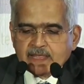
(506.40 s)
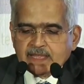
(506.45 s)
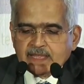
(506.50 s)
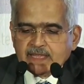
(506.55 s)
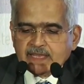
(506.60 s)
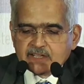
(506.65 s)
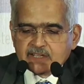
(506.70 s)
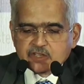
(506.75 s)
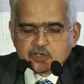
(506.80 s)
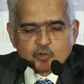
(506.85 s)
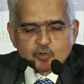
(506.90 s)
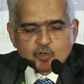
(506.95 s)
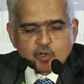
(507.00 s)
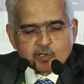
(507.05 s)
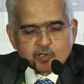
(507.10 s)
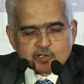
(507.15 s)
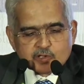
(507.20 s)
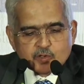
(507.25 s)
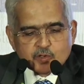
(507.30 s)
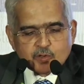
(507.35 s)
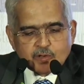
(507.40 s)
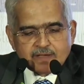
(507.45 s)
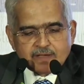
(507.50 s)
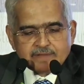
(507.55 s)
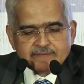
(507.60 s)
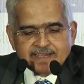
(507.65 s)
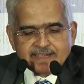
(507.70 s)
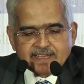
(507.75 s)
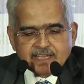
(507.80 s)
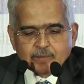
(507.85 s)
It should also have
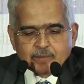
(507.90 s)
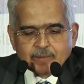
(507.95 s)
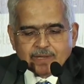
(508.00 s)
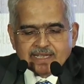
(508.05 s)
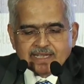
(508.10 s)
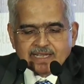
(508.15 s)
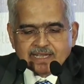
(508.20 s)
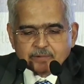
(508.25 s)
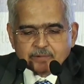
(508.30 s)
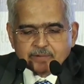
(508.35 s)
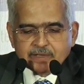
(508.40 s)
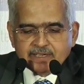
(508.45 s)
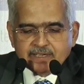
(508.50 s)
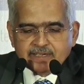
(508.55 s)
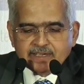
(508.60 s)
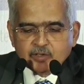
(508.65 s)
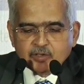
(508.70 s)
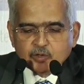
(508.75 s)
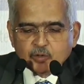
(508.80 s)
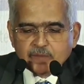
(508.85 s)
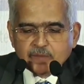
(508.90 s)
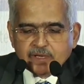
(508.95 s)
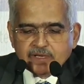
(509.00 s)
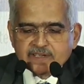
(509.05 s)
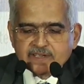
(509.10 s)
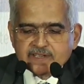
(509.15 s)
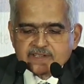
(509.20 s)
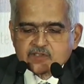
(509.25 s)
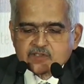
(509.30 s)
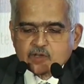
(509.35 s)
adequate liquidity to meet
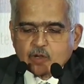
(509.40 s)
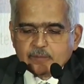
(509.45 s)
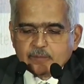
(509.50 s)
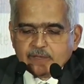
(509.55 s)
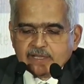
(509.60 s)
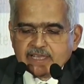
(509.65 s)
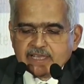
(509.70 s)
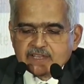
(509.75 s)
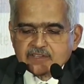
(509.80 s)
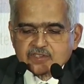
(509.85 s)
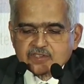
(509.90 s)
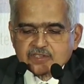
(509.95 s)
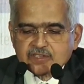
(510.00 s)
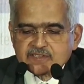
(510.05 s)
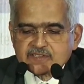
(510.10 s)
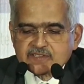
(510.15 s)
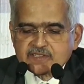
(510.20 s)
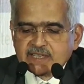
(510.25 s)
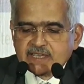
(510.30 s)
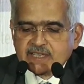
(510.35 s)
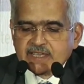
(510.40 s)
its obligations